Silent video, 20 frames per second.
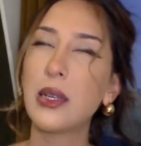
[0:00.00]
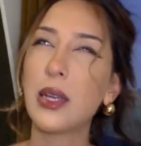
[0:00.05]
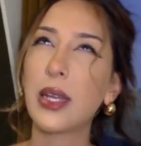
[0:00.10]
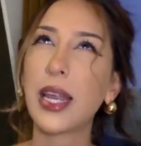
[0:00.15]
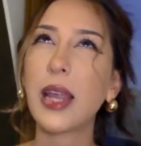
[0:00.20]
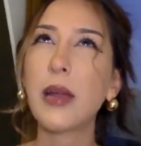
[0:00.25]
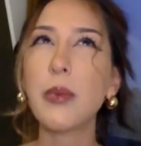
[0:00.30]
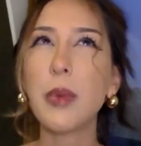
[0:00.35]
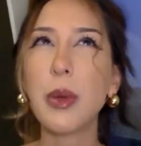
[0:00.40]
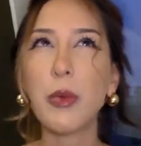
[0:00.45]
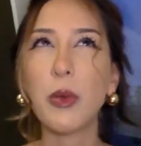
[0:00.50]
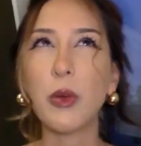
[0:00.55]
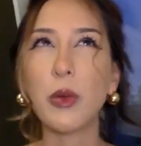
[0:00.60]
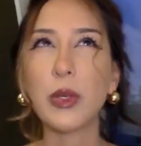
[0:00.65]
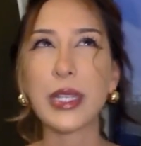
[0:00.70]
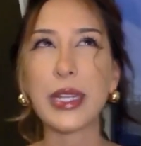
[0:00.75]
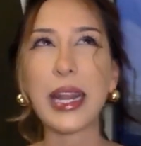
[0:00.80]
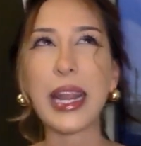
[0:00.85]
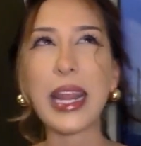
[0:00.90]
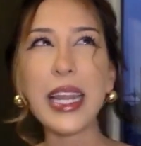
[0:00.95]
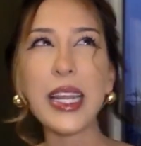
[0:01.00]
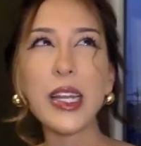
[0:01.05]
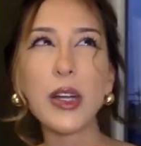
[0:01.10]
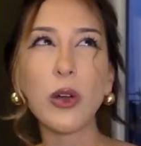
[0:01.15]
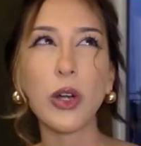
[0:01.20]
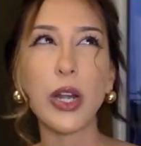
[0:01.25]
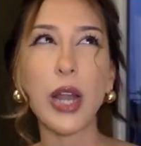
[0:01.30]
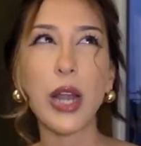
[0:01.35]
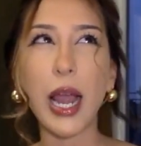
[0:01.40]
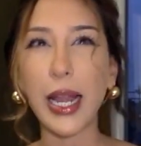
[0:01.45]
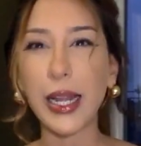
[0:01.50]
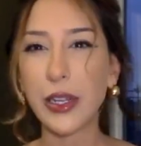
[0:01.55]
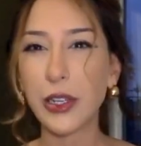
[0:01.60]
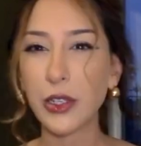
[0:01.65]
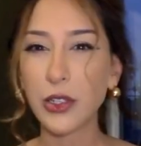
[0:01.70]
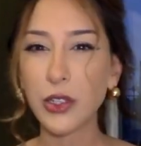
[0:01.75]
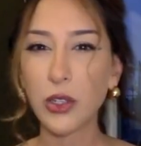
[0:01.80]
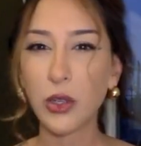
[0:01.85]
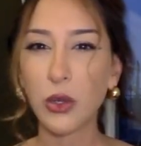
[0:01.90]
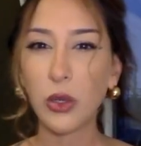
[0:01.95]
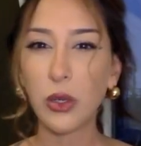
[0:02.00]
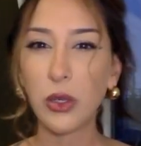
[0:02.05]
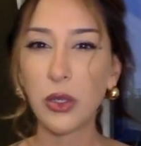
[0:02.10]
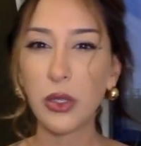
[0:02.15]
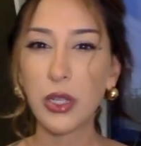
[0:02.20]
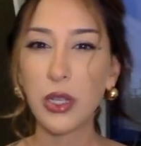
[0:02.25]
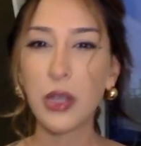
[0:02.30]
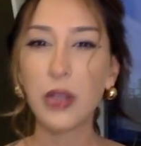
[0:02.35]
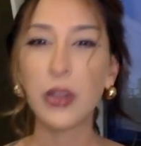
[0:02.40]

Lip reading: can't remember, was it 8 or 9 years old?